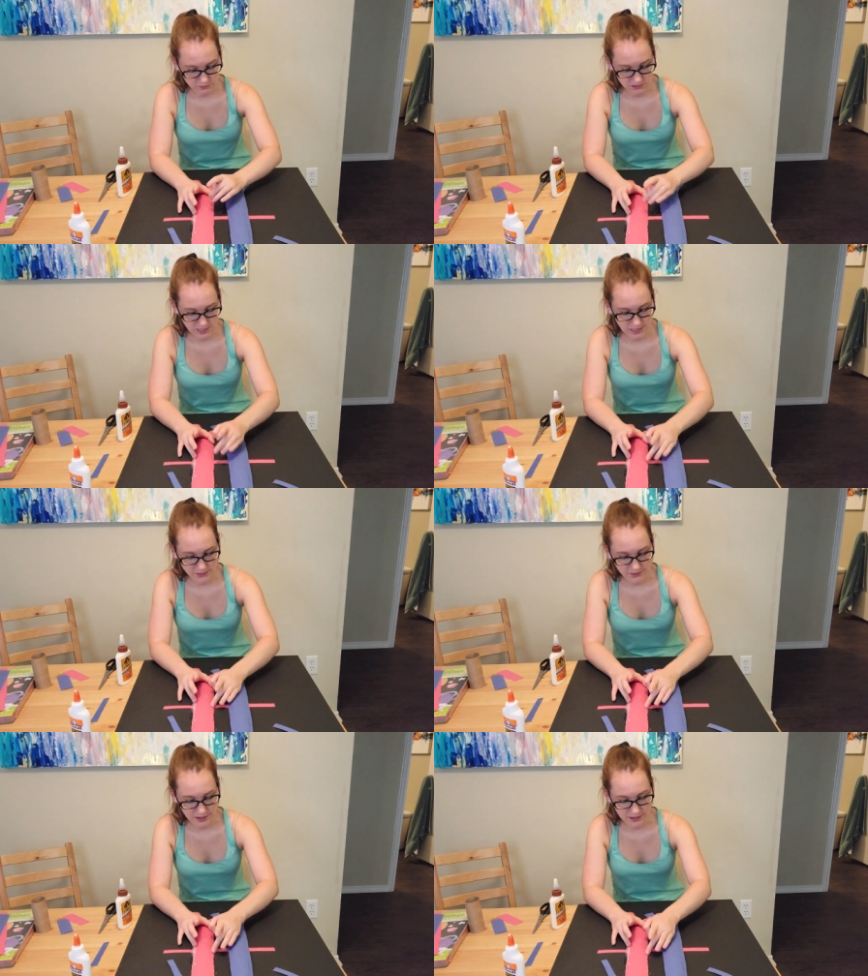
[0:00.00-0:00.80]
sad
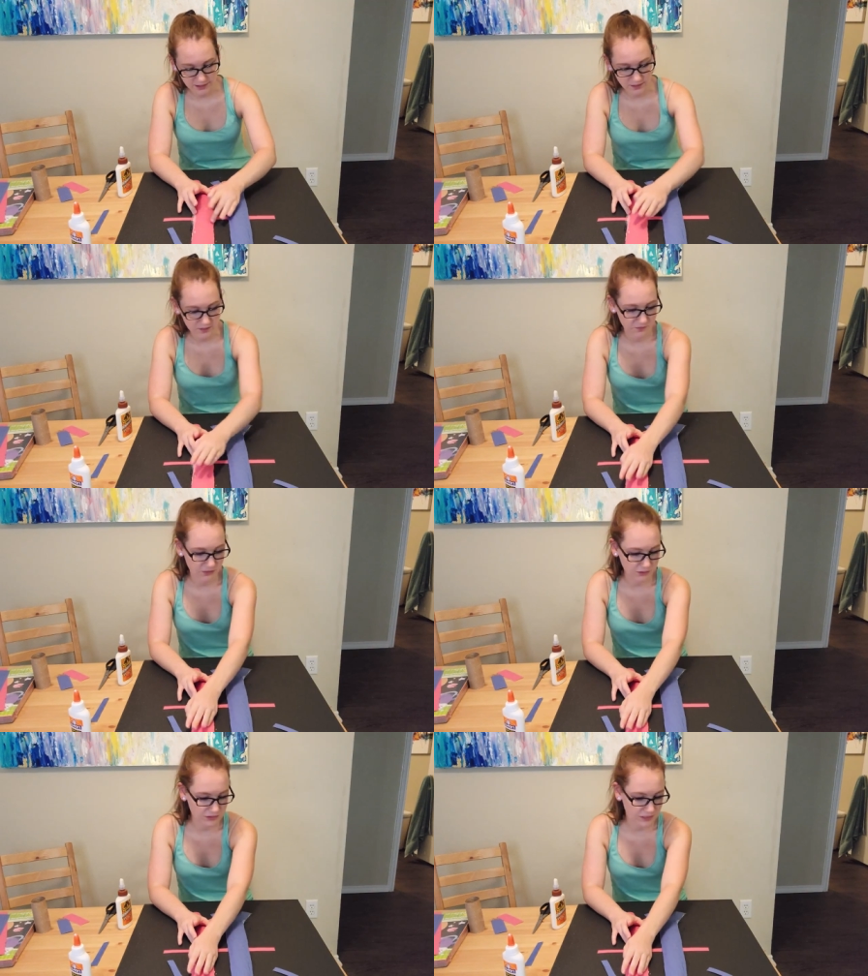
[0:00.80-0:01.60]
realities of
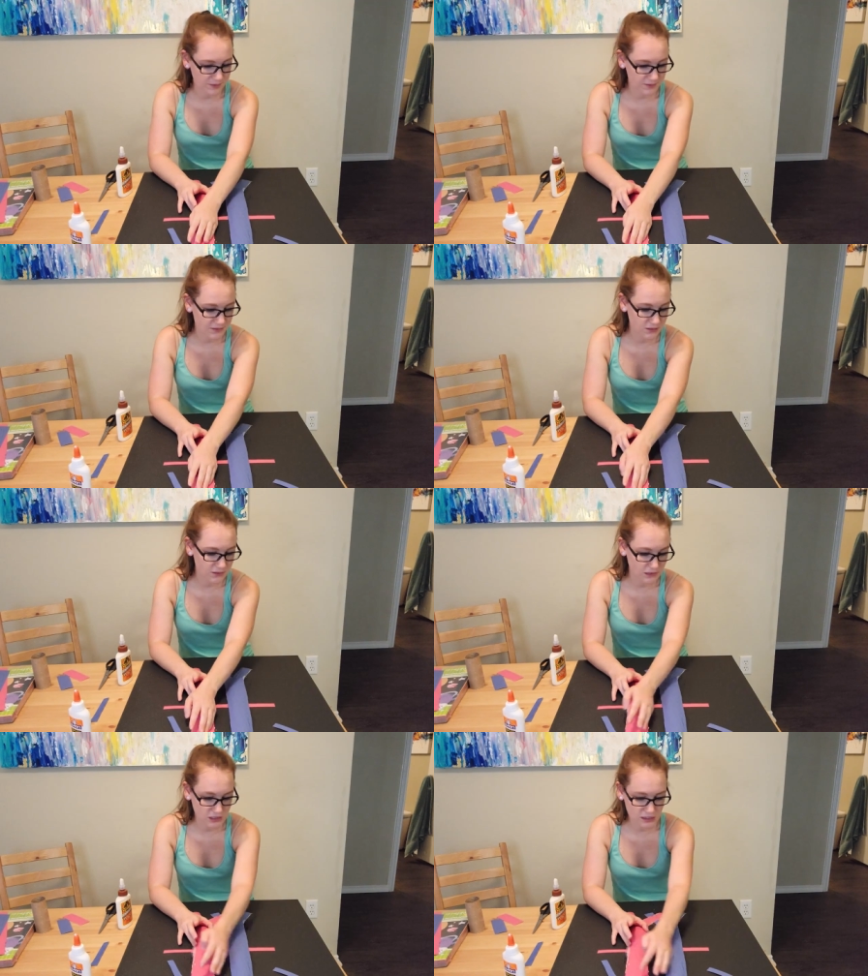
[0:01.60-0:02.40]
those types of
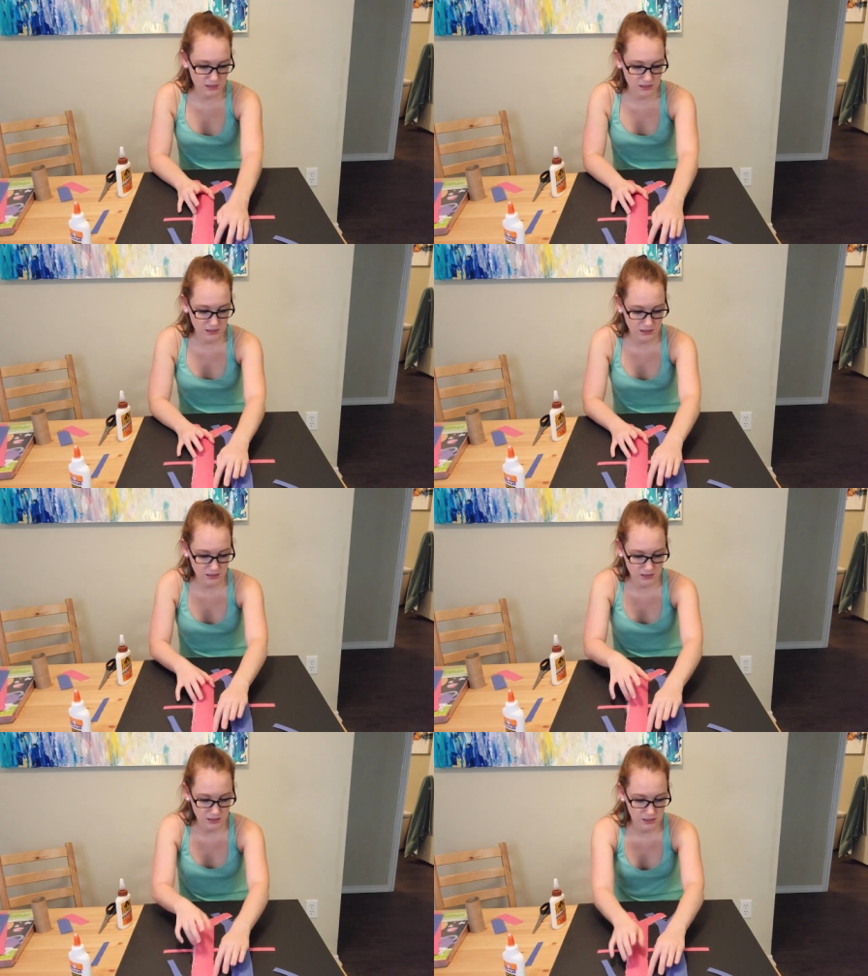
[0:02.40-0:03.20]
situations.
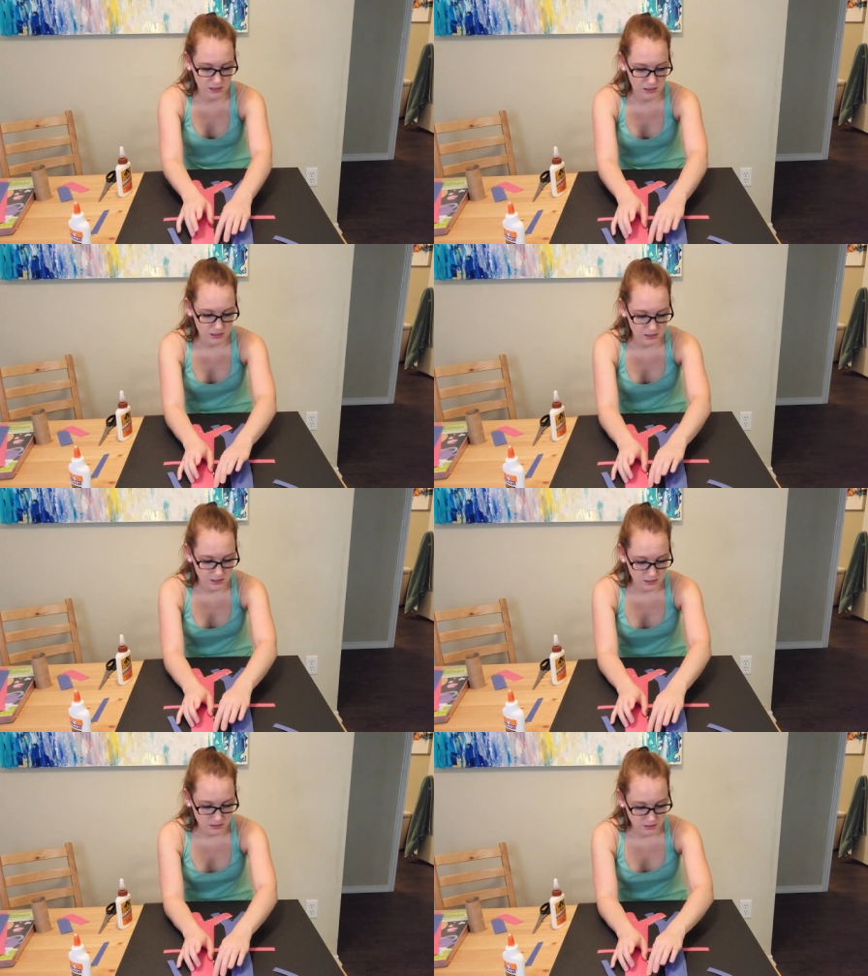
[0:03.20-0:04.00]

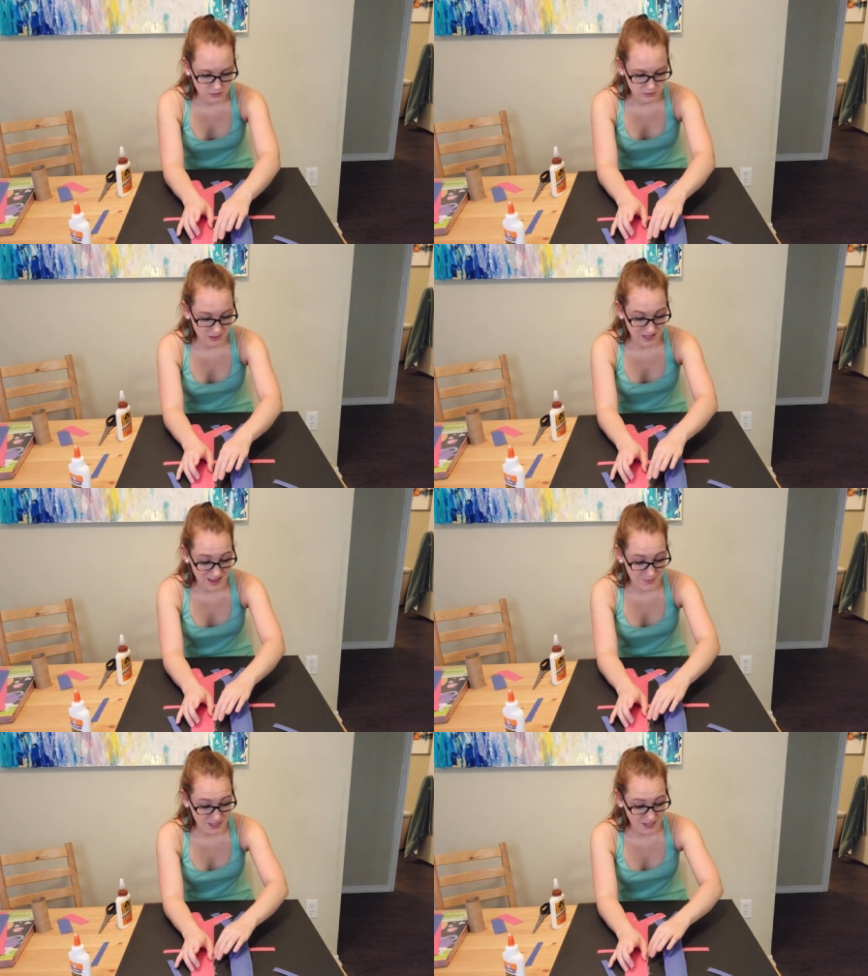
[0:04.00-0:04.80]
You know, I mean, it
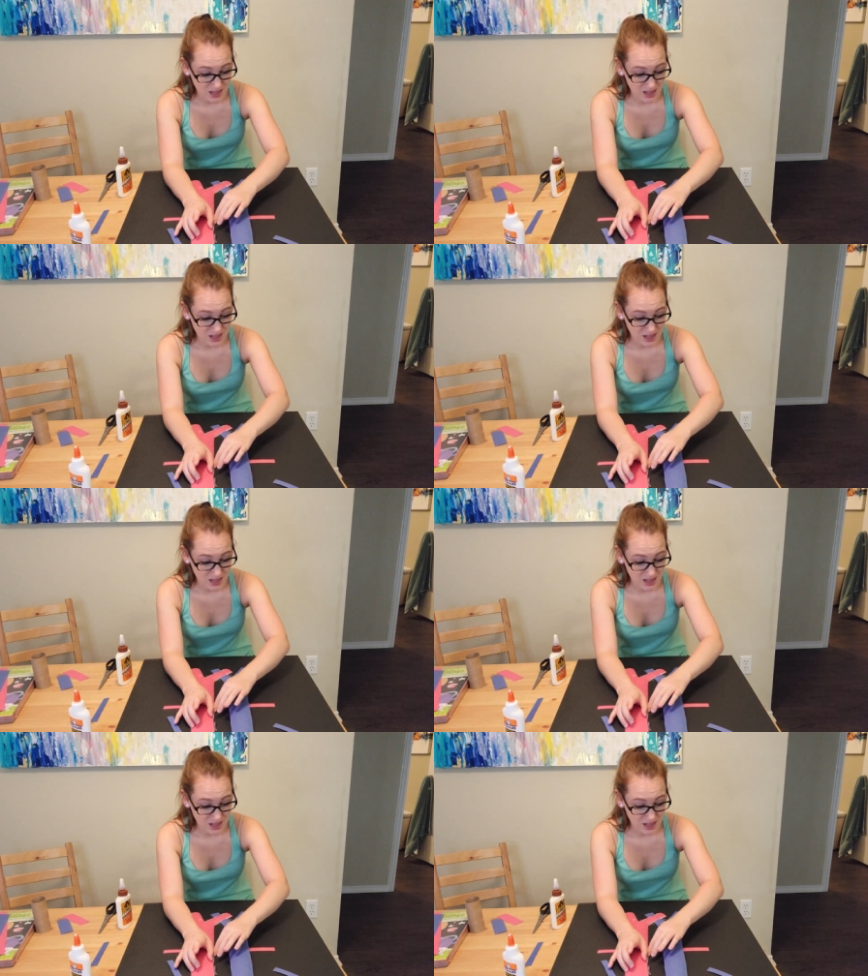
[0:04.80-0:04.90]
happens a